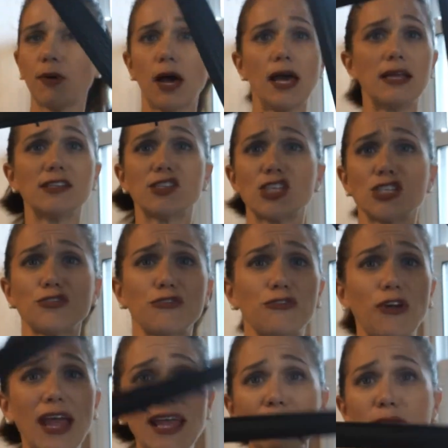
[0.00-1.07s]
but just
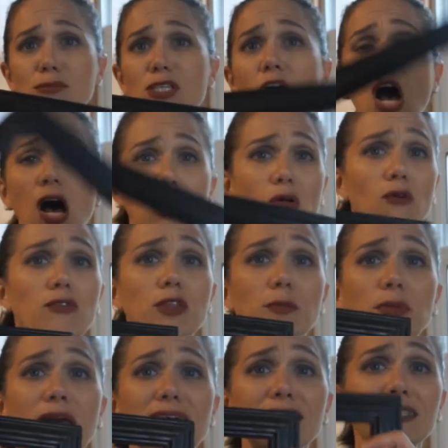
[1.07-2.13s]
frames all over the
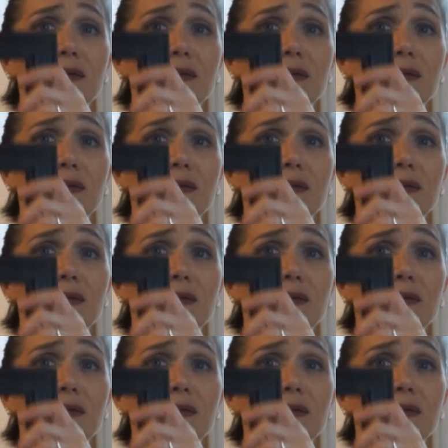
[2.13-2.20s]
place.